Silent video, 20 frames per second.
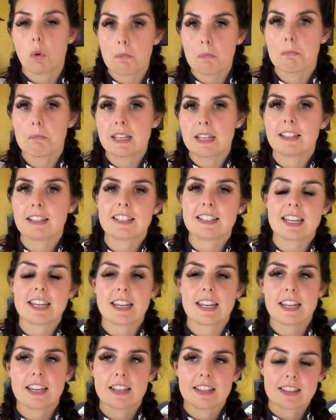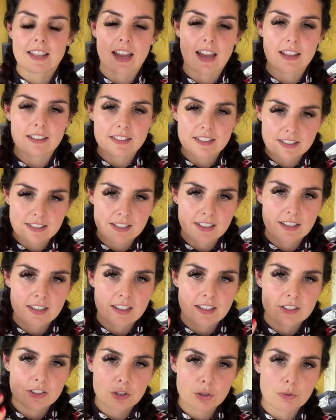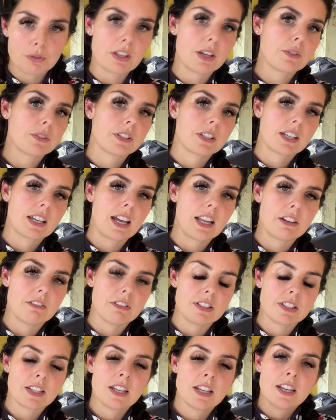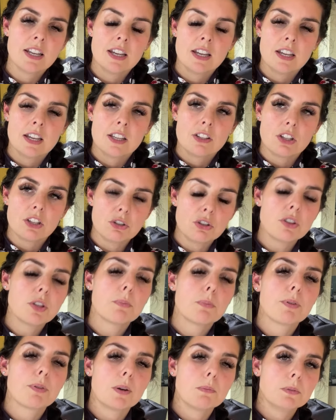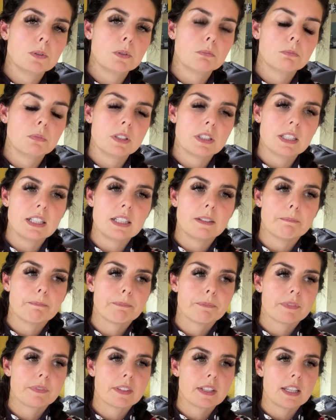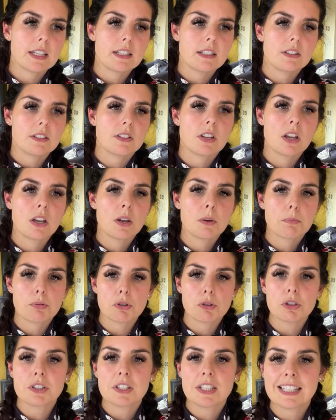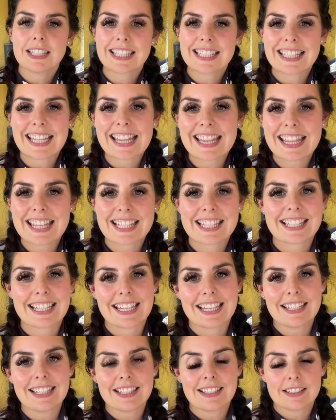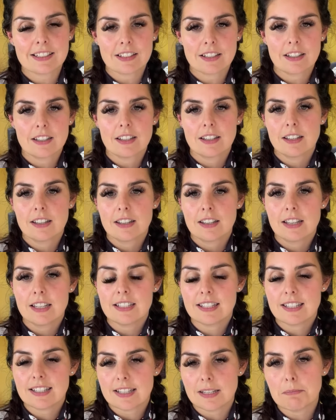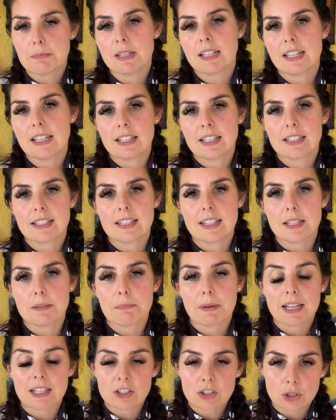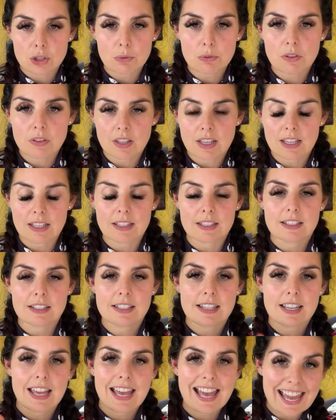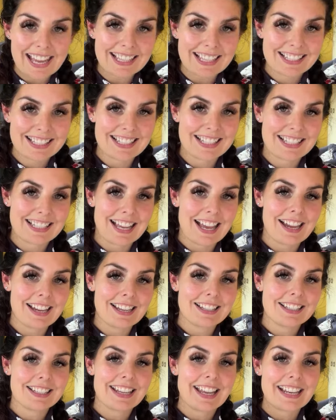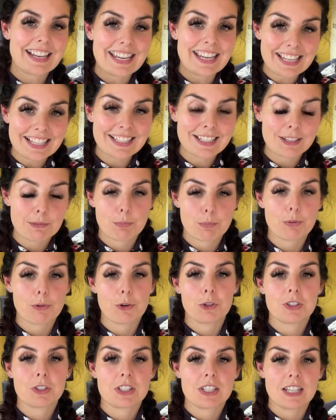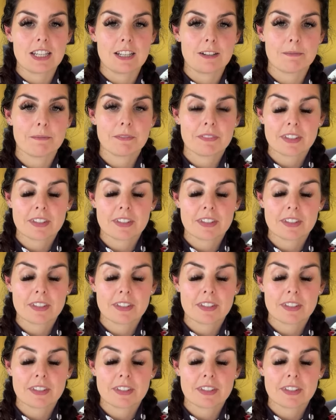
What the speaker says: meal a day. That's 2,000 calories. Another problem with it is protein synthesis is stimulated by two things: exercise and eating protein.